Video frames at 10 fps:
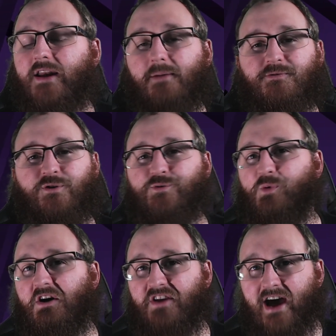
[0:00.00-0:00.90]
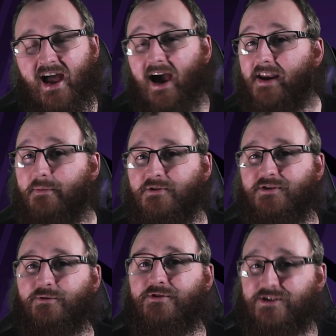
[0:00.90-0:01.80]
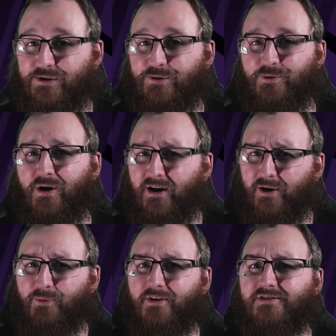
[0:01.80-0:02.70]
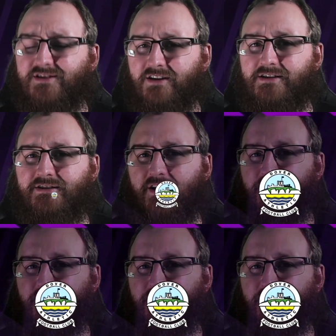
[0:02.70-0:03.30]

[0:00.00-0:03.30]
episodes one and episode two, we have suddenly turned